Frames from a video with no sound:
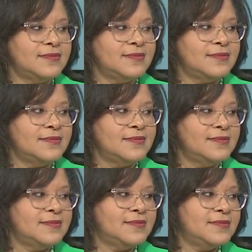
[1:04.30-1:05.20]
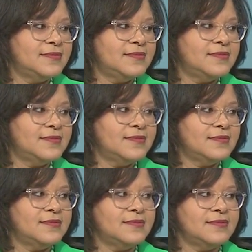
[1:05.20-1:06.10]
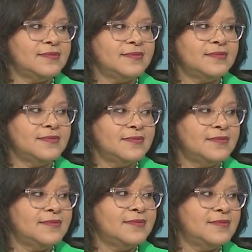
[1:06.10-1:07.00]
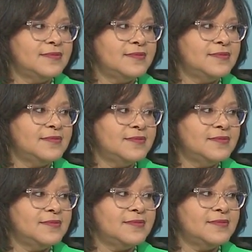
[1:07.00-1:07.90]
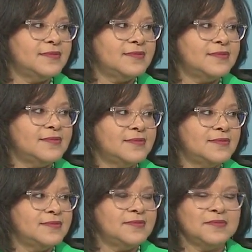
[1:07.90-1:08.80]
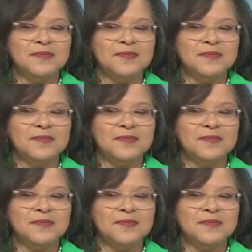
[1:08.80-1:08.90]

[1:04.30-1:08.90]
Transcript: (not speaking)